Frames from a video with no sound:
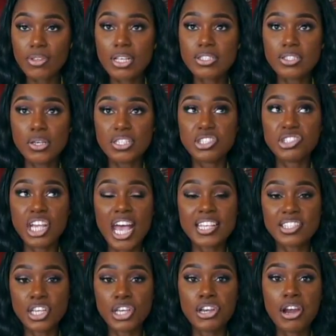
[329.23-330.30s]
So it's
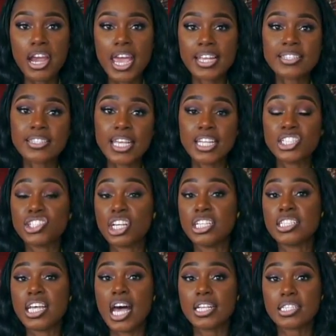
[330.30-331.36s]

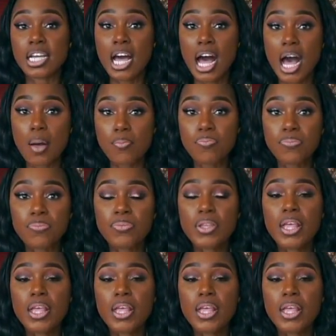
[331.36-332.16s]
jazzyhairextension.com.